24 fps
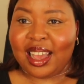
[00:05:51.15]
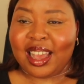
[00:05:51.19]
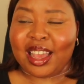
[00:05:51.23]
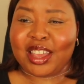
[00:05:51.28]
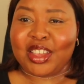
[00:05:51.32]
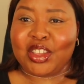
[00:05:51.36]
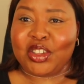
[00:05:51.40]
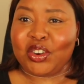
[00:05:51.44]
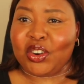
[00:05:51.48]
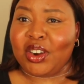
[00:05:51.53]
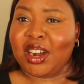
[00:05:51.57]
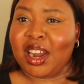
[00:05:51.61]

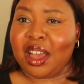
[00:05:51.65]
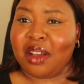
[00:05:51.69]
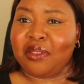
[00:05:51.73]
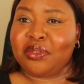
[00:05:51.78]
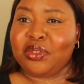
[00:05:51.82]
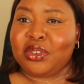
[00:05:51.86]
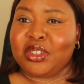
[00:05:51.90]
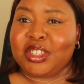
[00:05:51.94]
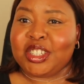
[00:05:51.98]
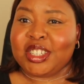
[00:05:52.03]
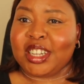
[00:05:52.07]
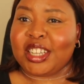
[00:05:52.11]
you don't have
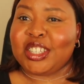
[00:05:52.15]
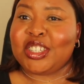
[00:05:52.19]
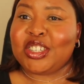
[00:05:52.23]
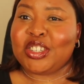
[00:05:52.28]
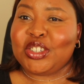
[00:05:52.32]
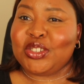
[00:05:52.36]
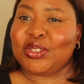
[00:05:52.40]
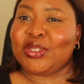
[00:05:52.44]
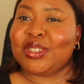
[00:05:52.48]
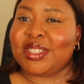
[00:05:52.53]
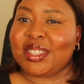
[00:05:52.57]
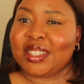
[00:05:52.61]
to just
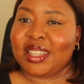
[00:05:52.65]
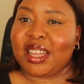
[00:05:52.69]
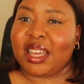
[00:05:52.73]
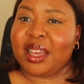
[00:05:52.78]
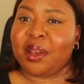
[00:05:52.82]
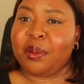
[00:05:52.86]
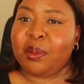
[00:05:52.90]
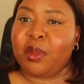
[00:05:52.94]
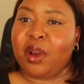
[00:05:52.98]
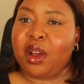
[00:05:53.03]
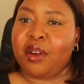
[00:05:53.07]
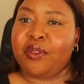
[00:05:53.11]
use
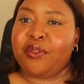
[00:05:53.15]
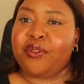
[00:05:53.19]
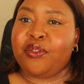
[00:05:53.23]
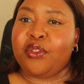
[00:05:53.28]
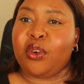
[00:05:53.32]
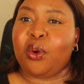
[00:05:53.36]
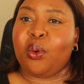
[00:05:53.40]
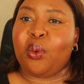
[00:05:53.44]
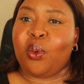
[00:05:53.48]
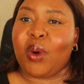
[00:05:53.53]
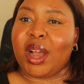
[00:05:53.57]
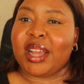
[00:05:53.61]
them
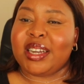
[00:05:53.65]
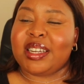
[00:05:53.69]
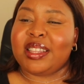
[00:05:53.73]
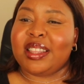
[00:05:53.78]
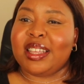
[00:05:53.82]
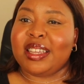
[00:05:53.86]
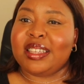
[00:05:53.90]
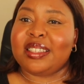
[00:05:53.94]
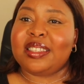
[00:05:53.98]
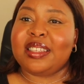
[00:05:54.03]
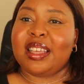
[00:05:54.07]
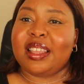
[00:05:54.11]
for what
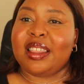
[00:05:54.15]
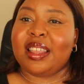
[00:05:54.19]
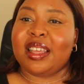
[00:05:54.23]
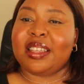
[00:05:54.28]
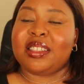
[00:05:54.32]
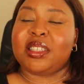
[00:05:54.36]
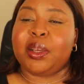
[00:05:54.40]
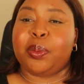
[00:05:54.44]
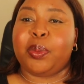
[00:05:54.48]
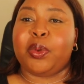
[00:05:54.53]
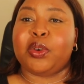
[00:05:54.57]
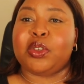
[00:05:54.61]
they say they're
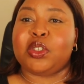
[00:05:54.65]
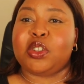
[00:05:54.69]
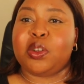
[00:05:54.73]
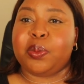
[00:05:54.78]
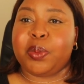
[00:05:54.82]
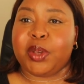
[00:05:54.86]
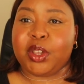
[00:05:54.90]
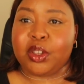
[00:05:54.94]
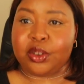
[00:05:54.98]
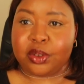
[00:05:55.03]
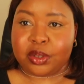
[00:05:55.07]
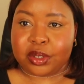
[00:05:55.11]
supposed to
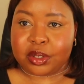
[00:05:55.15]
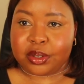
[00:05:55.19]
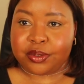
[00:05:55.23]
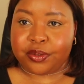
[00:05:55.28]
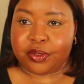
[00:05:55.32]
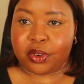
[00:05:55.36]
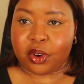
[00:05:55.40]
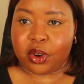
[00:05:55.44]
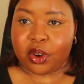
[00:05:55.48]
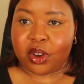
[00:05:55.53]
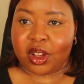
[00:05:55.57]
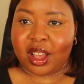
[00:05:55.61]
be used
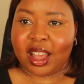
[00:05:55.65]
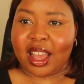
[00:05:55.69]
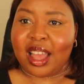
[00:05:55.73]
for.